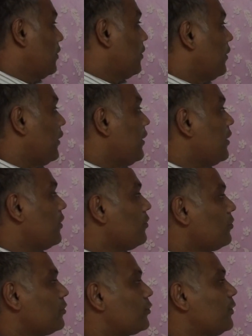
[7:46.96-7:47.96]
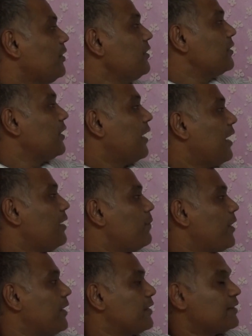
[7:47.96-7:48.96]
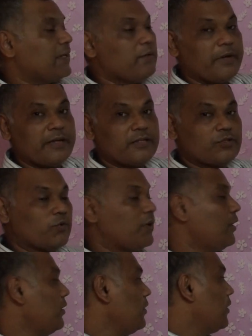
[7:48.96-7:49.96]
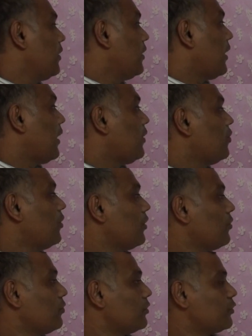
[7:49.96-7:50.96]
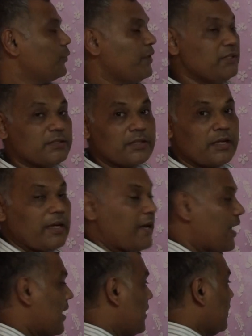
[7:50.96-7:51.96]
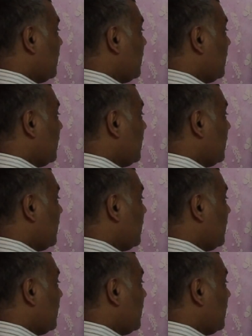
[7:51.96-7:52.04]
Radial nodes means n minus l minus 1, angular nodes means l.